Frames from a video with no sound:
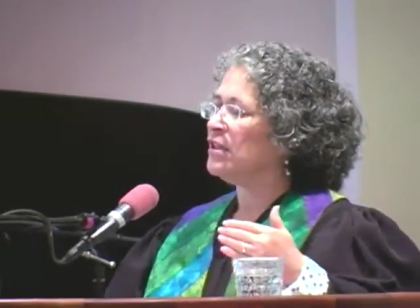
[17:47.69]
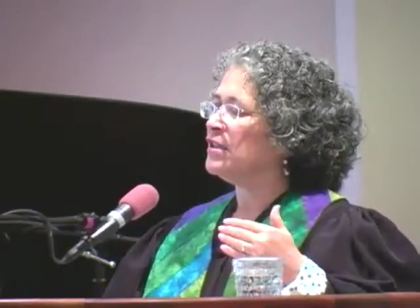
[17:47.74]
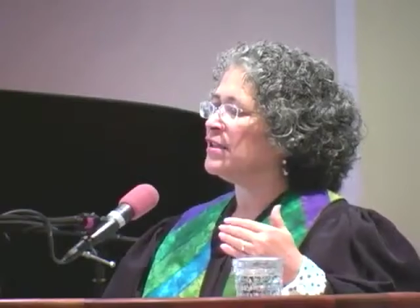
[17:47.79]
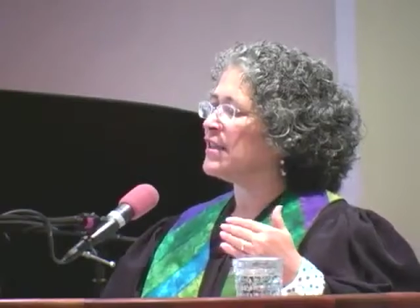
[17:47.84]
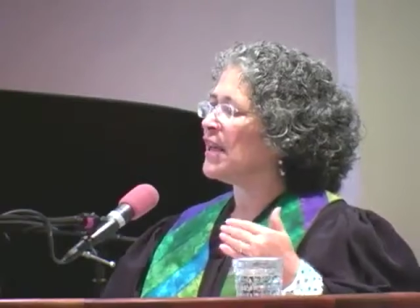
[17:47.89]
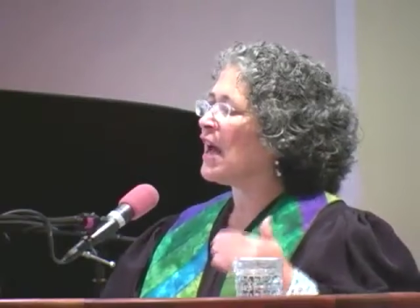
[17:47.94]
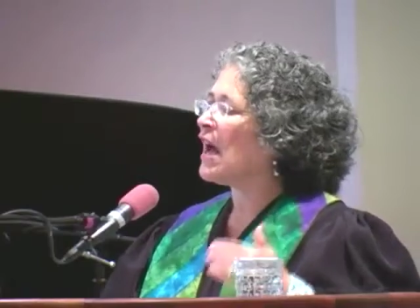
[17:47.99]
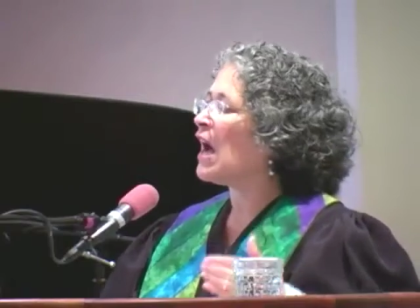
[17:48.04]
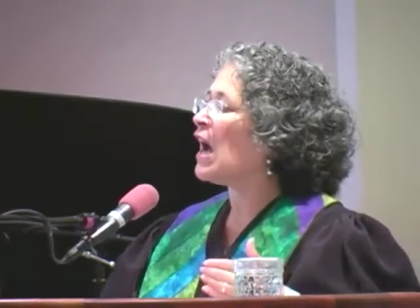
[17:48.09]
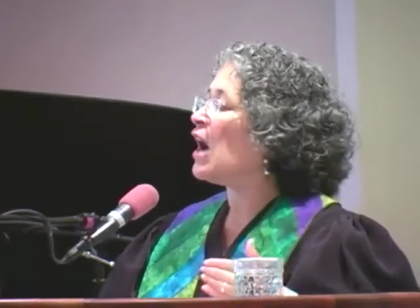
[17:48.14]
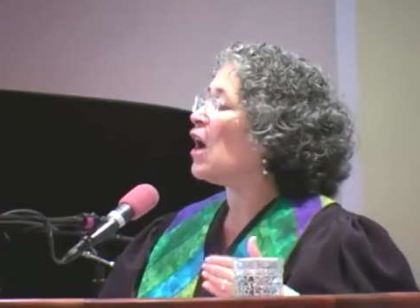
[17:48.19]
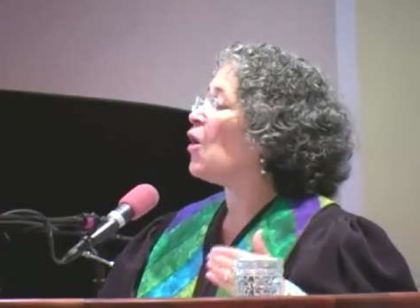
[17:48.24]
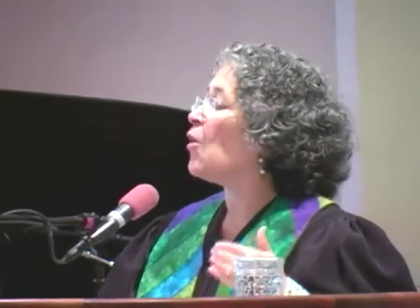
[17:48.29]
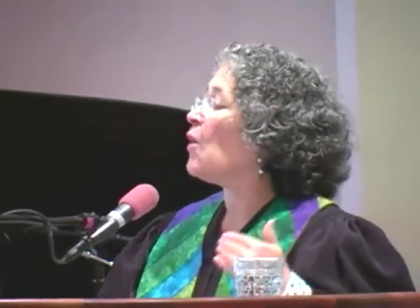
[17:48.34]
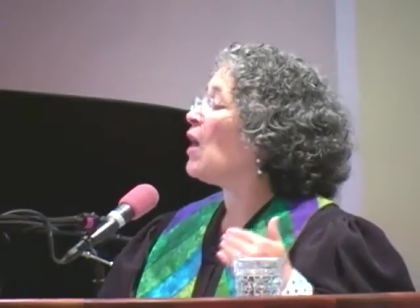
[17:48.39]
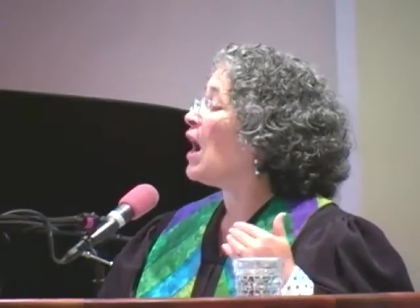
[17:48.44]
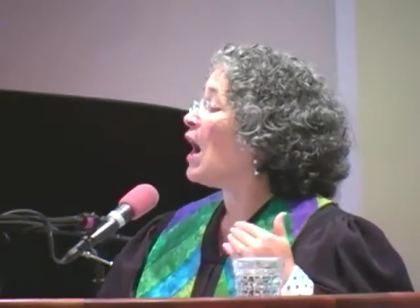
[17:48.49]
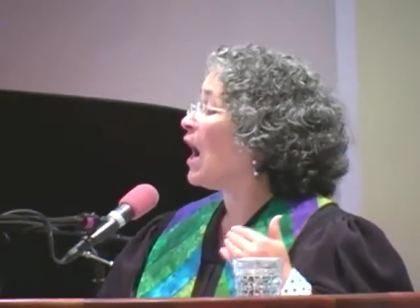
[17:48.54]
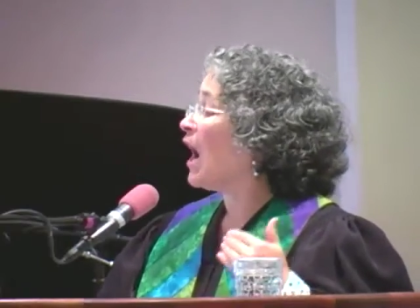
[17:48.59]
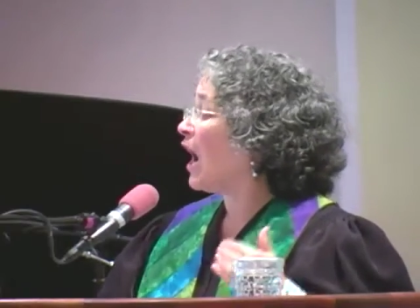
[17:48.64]
is
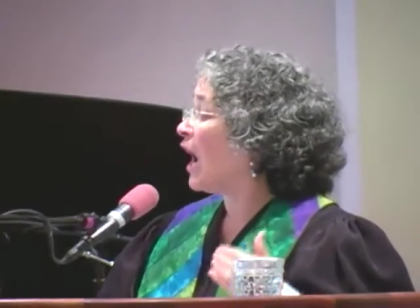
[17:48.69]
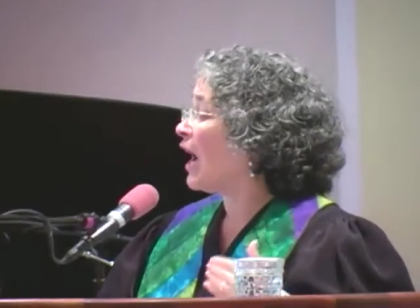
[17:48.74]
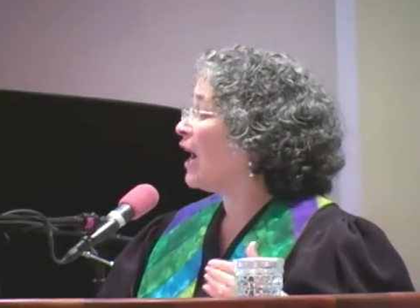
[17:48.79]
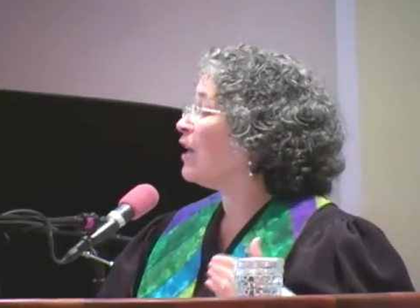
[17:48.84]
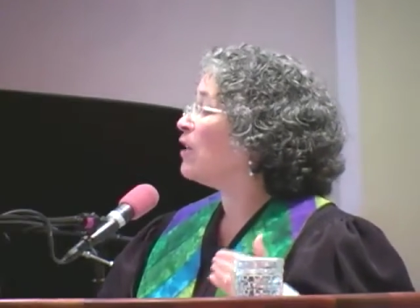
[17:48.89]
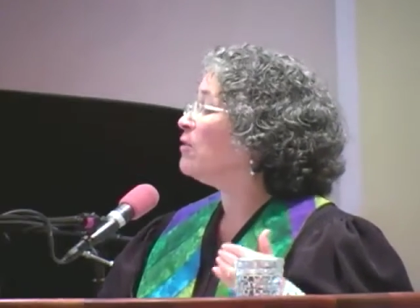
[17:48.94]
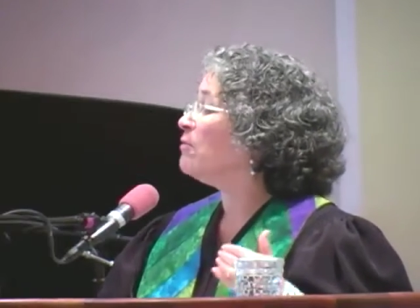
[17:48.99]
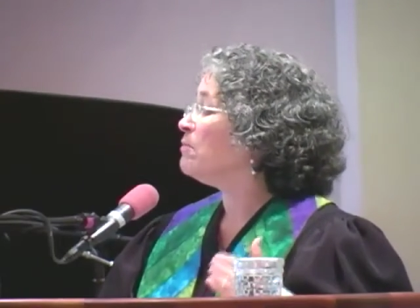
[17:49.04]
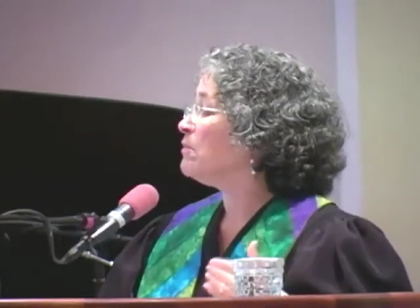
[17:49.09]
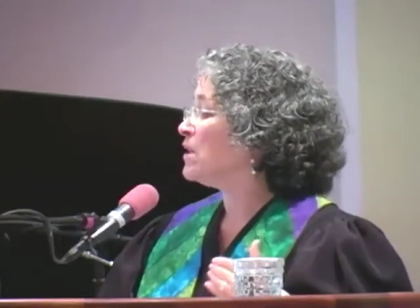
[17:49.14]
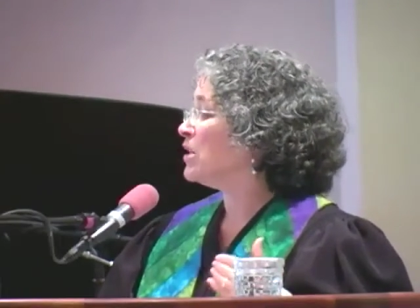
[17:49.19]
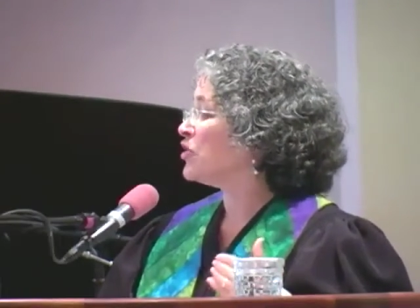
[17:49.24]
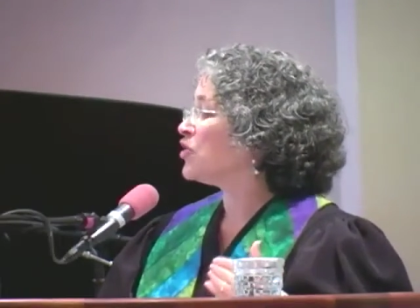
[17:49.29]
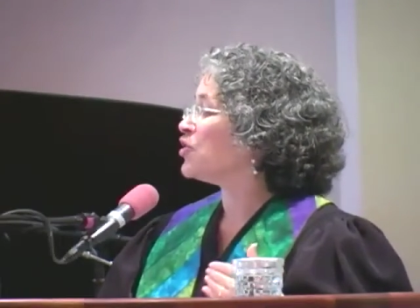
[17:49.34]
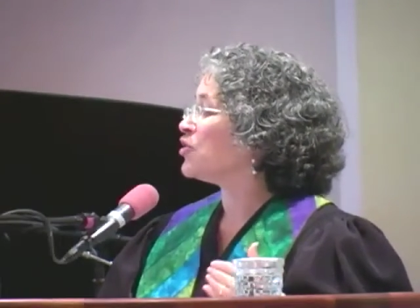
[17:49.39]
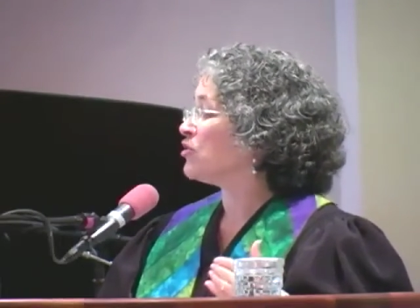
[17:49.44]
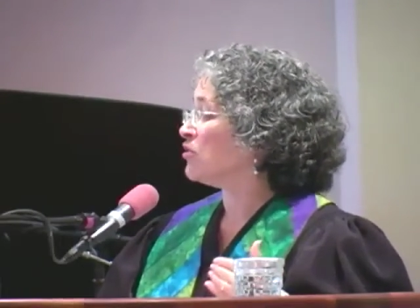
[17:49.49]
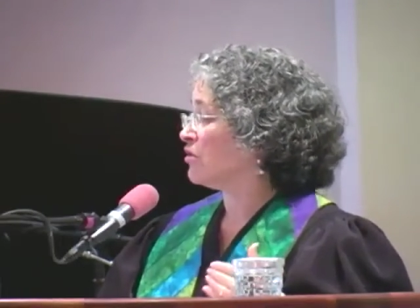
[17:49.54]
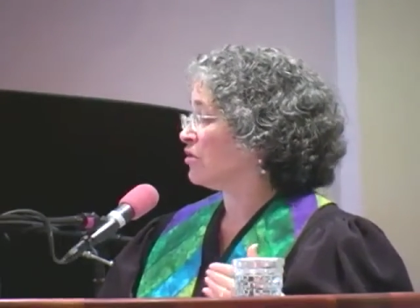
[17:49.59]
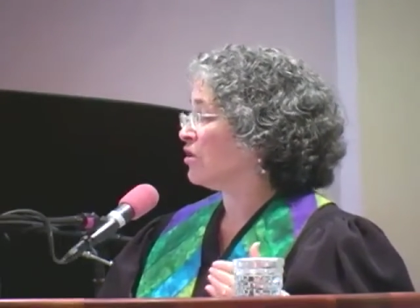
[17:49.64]
how I'll
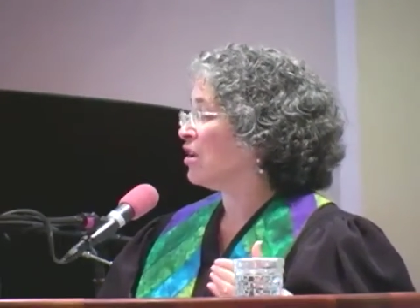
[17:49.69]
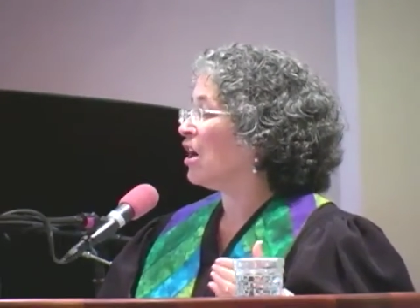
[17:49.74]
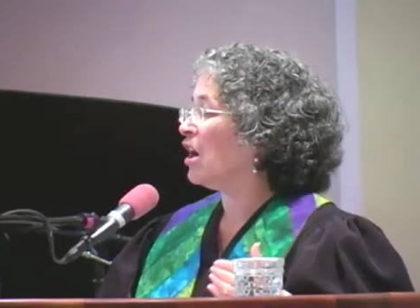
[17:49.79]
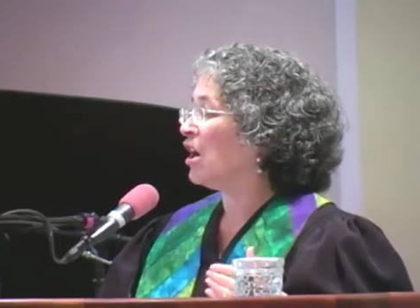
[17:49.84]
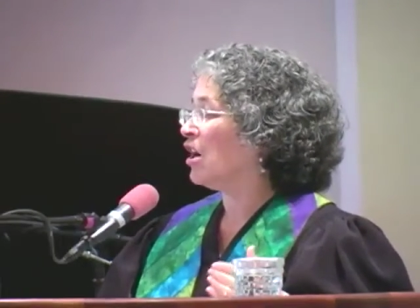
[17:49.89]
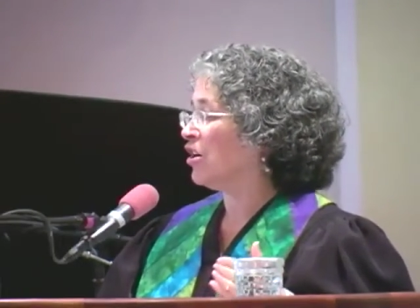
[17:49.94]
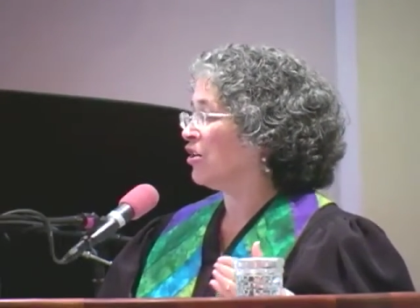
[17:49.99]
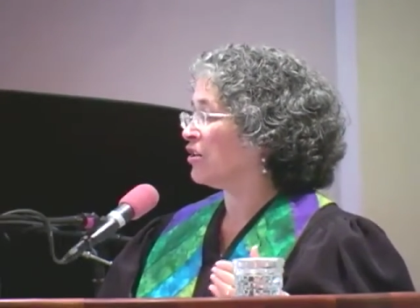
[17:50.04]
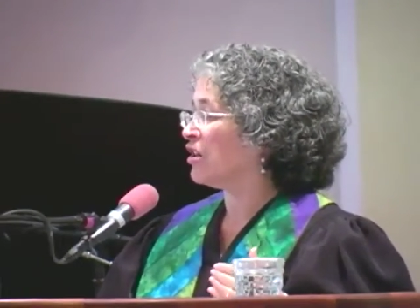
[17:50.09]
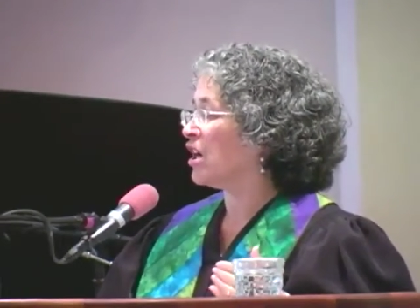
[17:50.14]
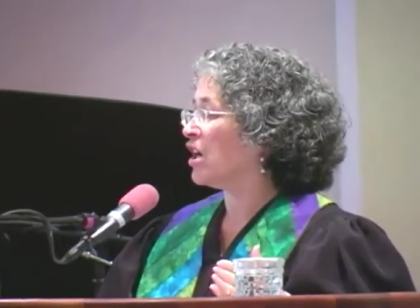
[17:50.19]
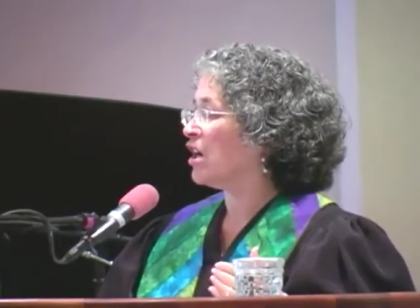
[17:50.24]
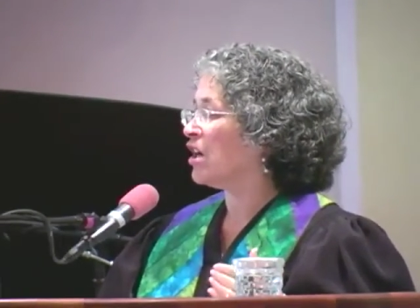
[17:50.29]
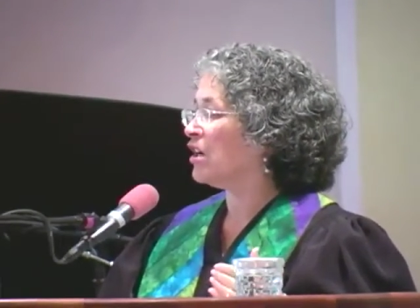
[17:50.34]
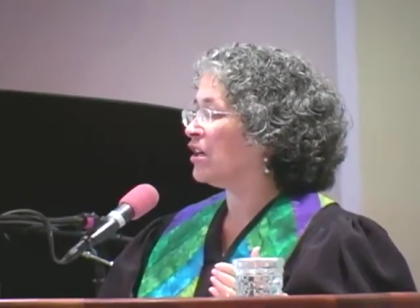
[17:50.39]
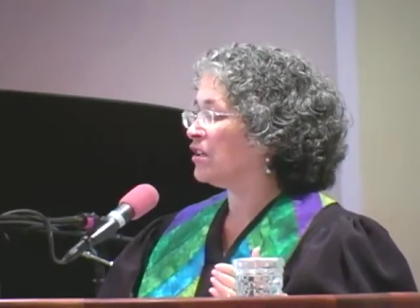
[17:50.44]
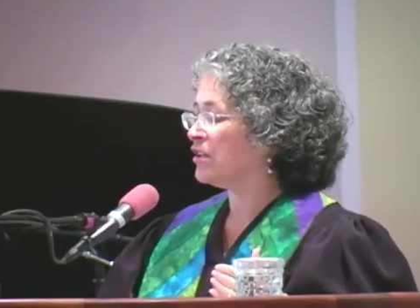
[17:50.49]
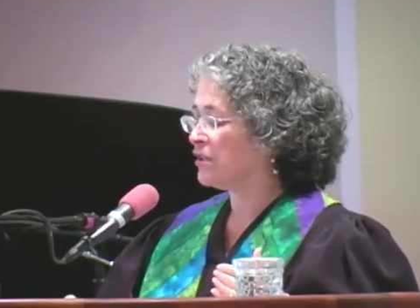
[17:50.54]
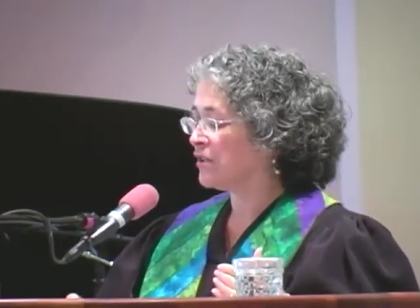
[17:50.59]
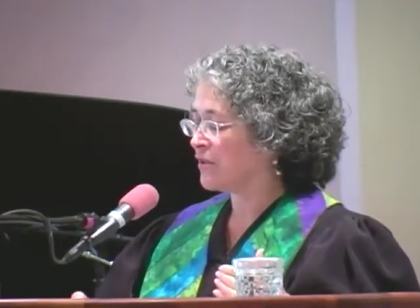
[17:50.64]
measure our
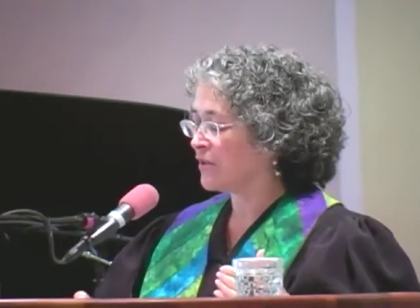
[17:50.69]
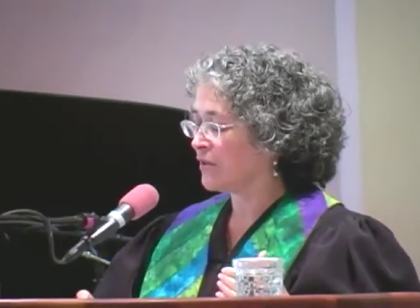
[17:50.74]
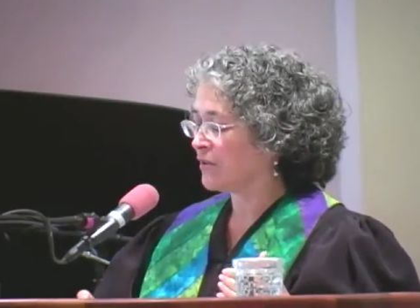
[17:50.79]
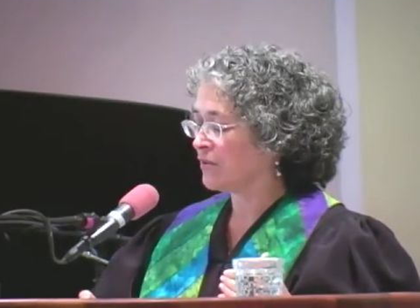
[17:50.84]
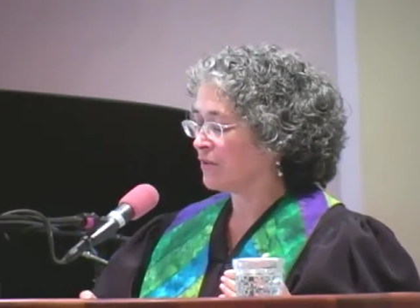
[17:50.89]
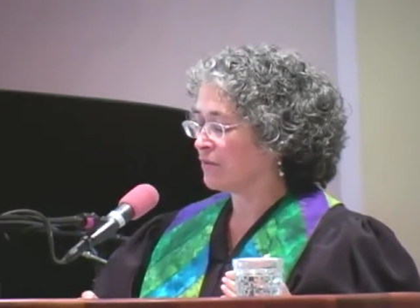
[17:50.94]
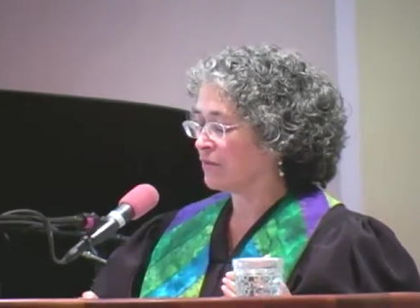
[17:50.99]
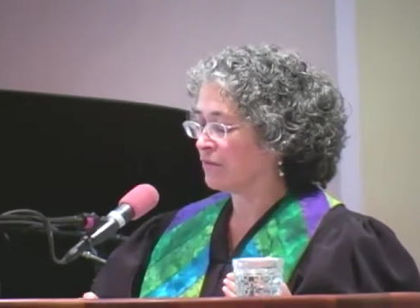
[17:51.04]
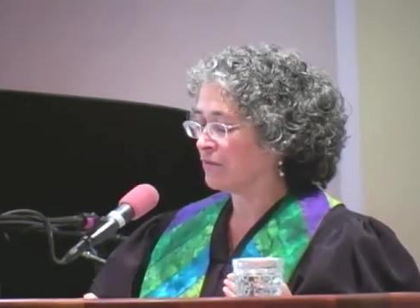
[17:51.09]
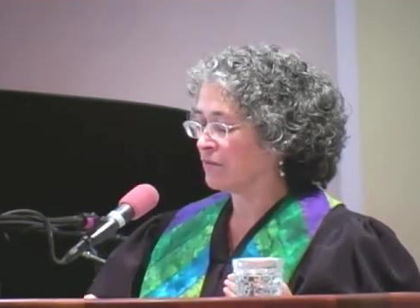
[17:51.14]
gods.